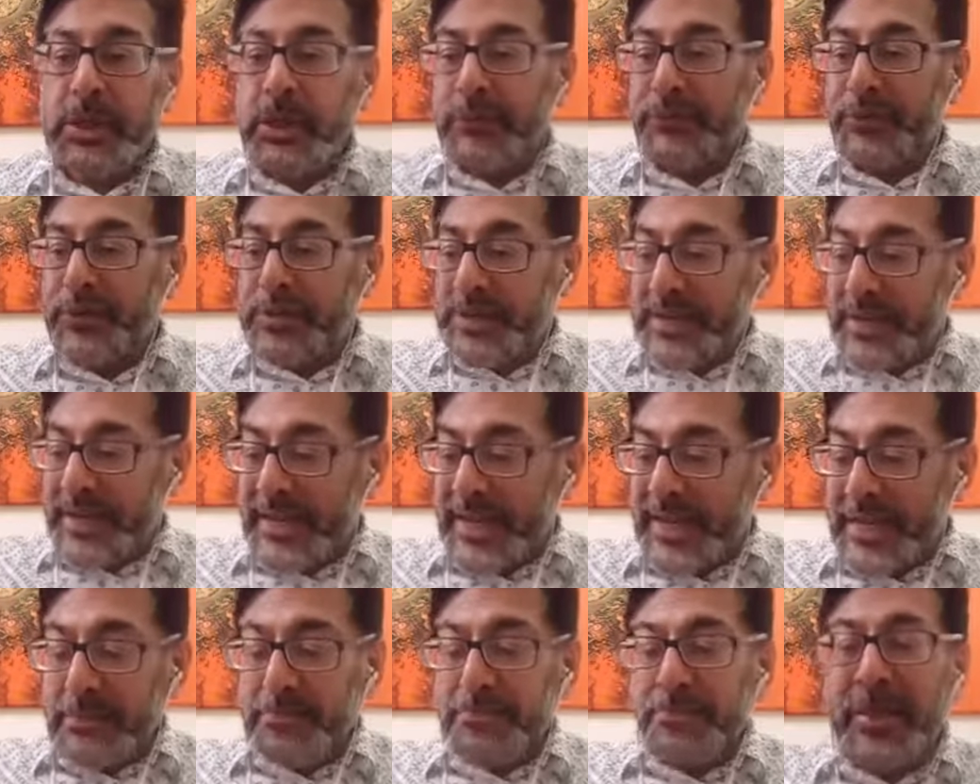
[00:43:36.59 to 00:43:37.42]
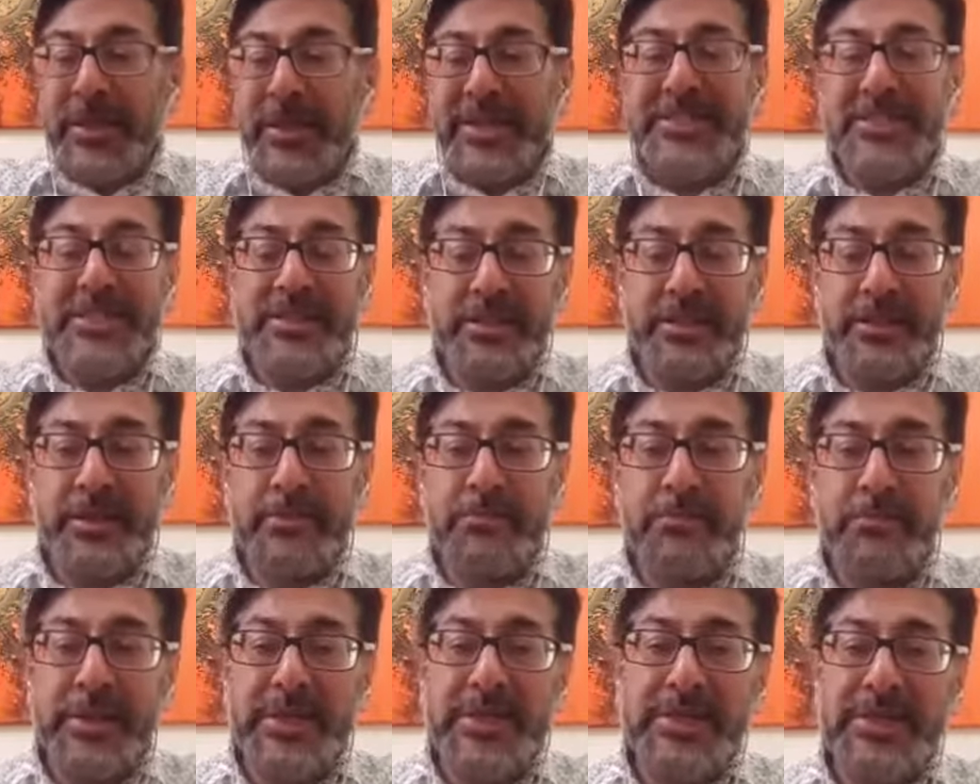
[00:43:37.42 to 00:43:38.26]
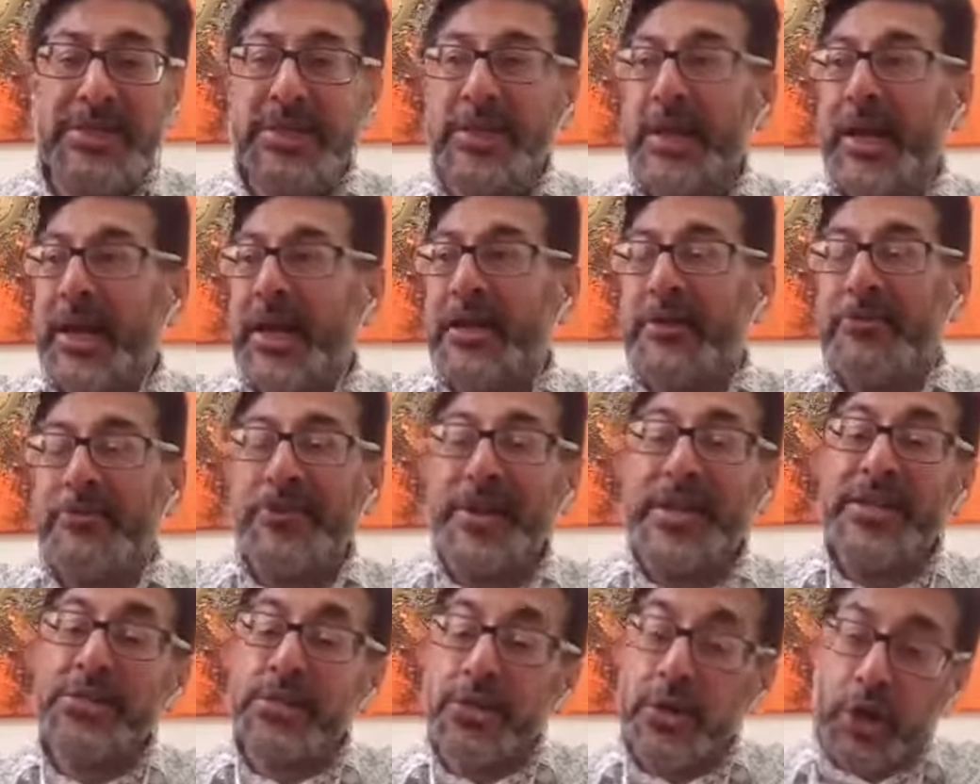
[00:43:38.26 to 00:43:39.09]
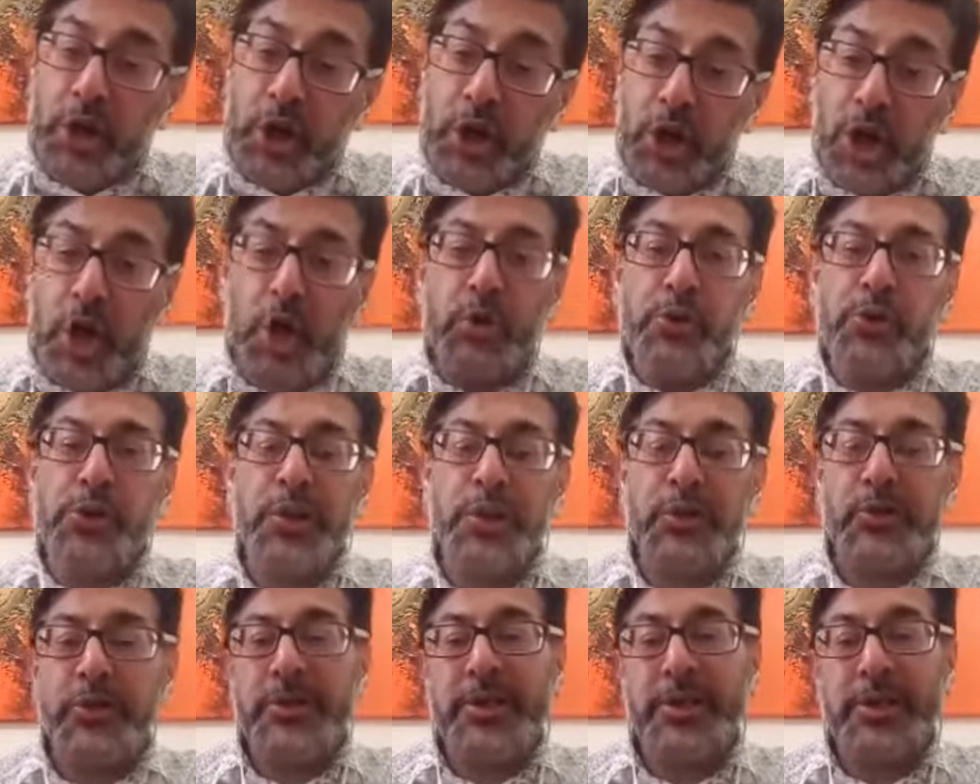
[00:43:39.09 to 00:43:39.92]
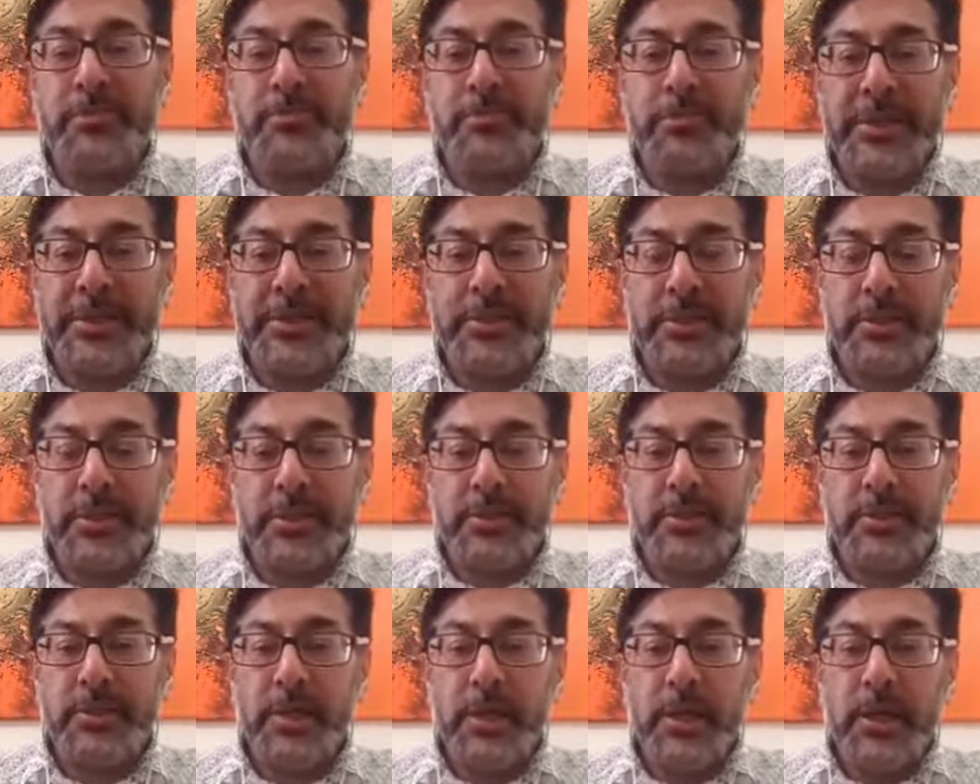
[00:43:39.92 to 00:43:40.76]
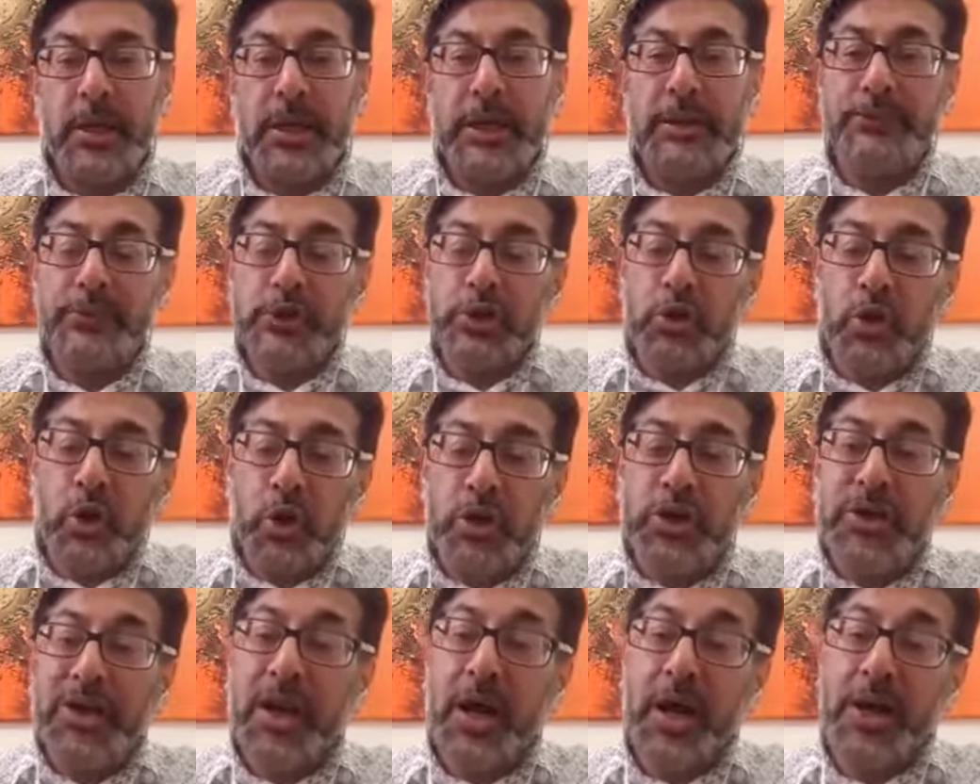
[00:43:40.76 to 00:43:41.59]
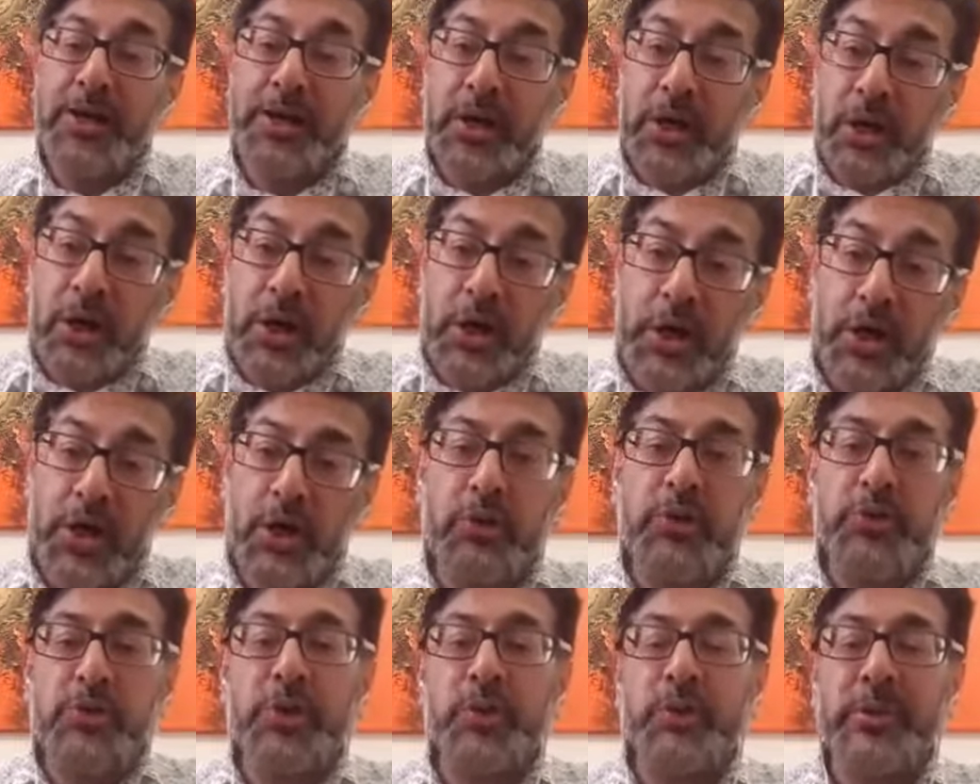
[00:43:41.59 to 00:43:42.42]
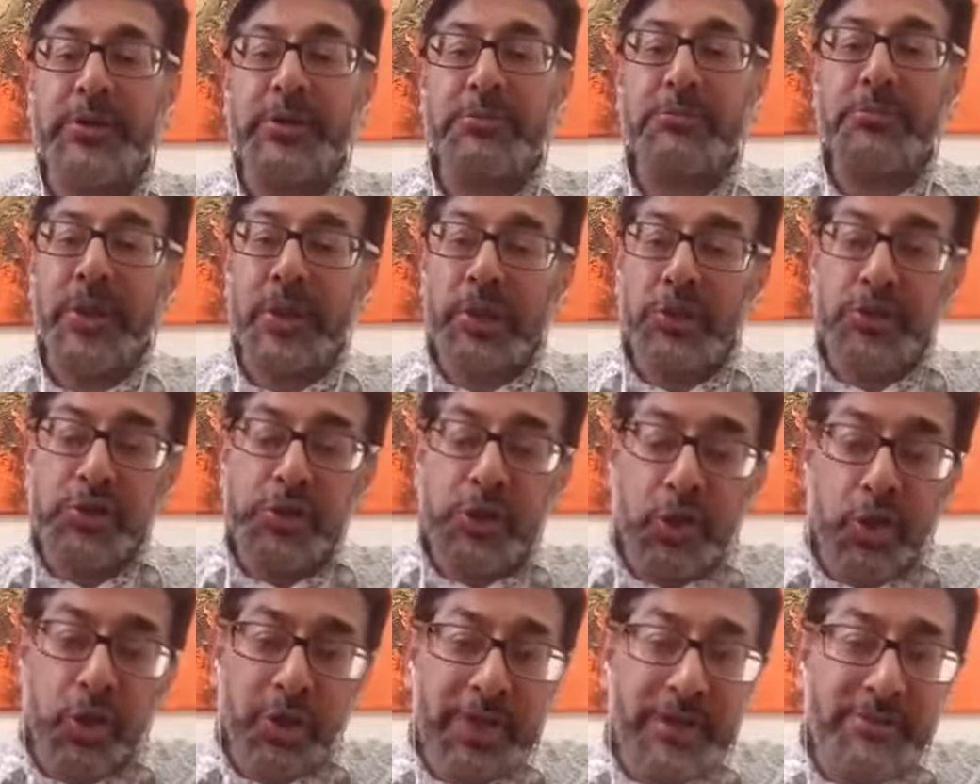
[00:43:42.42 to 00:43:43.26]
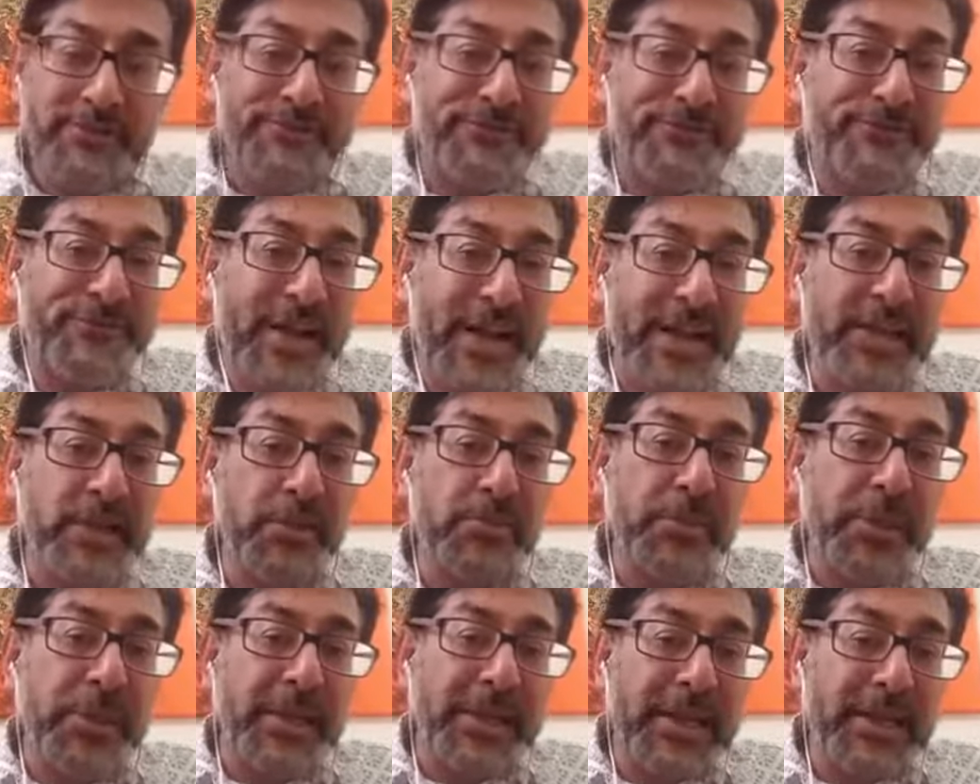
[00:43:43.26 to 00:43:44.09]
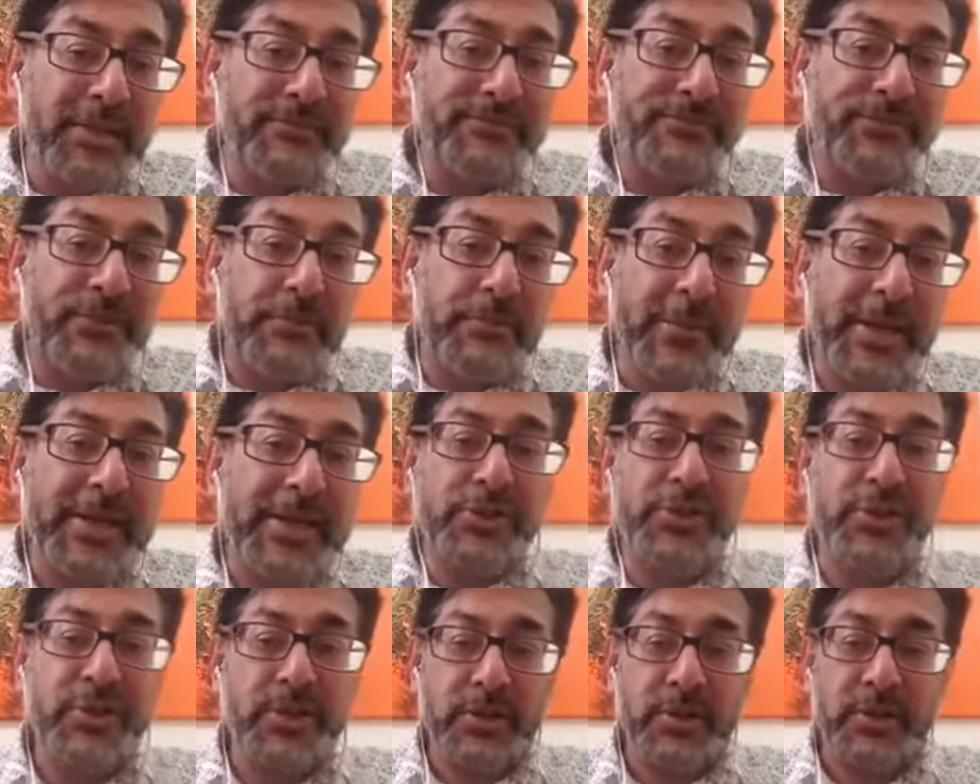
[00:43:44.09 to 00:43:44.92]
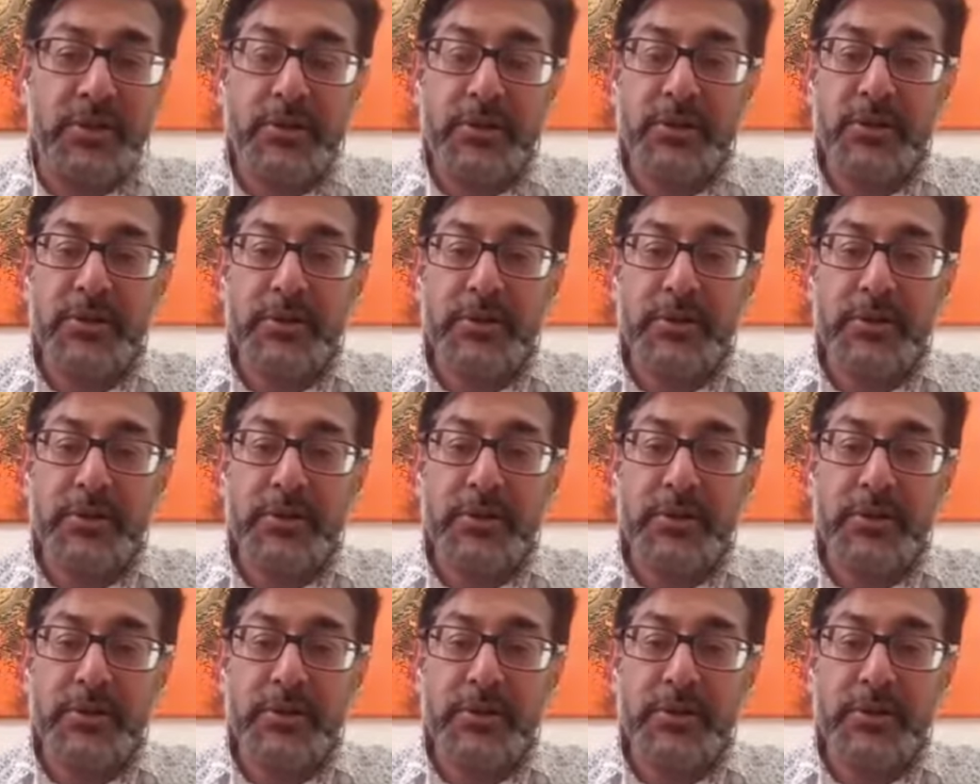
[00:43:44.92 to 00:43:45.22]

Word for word: If it's an in person team meeting, like an event, go to your team meetings. If it's an online, go to it because you're going to get valuable information.